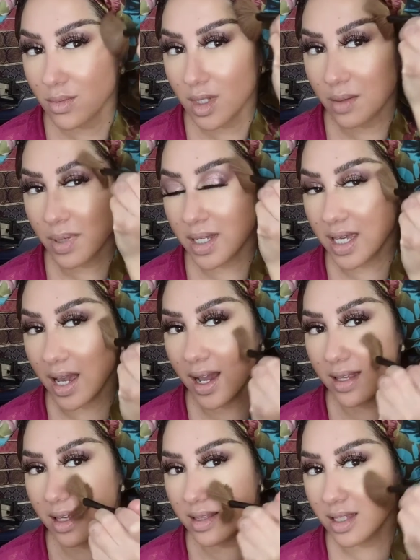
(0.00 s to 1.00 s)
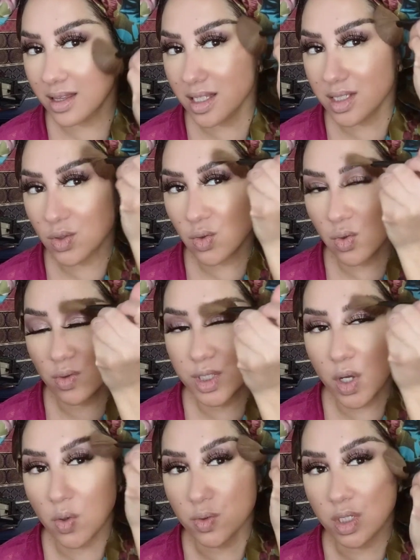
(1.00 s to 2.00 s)
But yeah, I thought that this cool
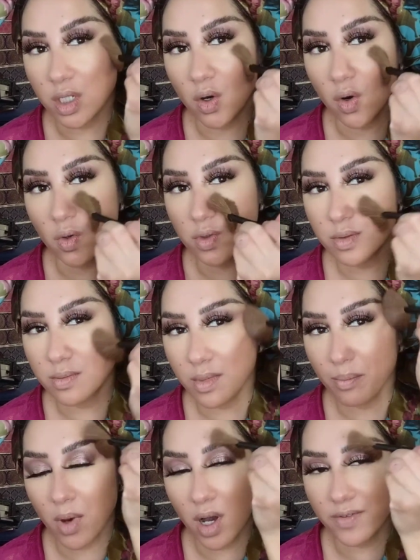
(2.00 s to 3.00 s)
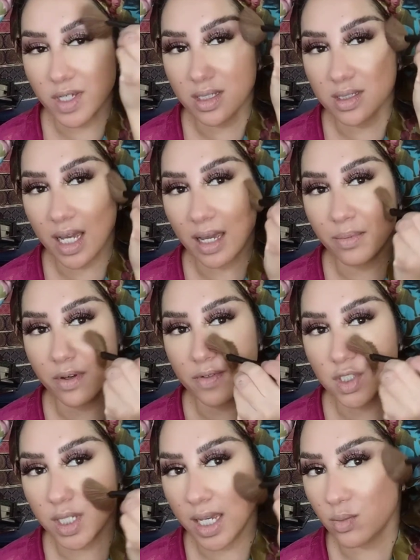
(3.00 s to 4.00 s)
toned gold mauve type of
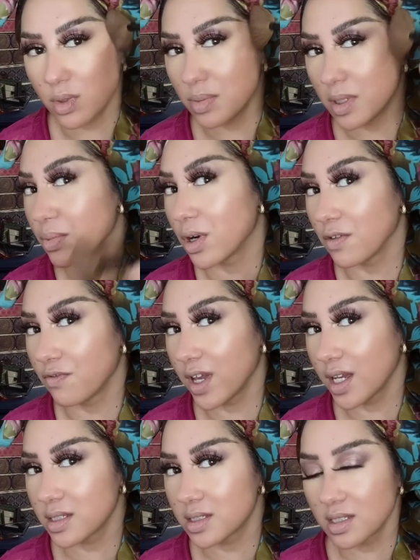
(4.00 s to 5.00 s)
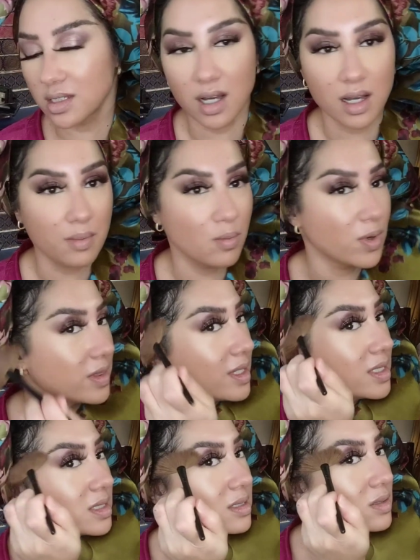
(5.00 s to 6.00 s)
shade would be perfect with
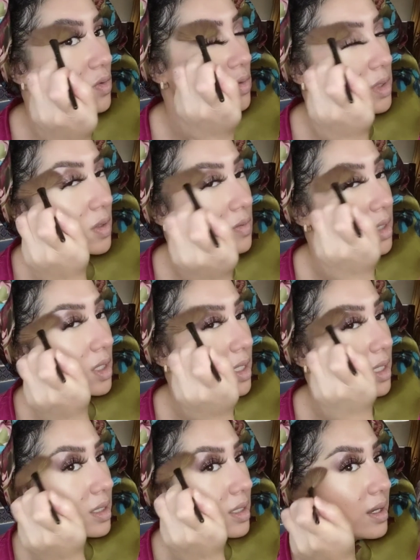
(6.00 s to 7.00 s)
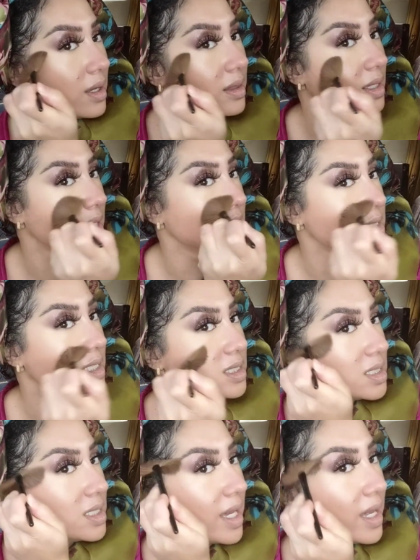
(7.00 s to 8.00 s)
this cool toned look that I did
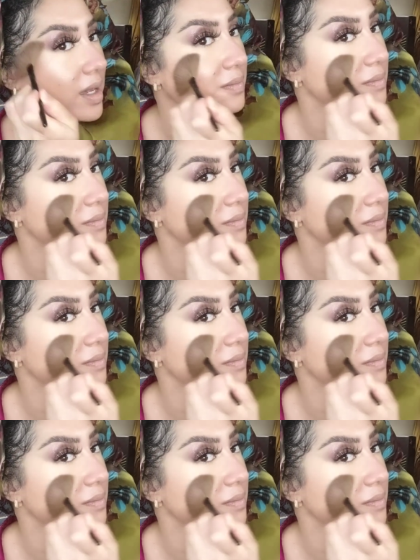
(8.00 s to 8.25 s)
today.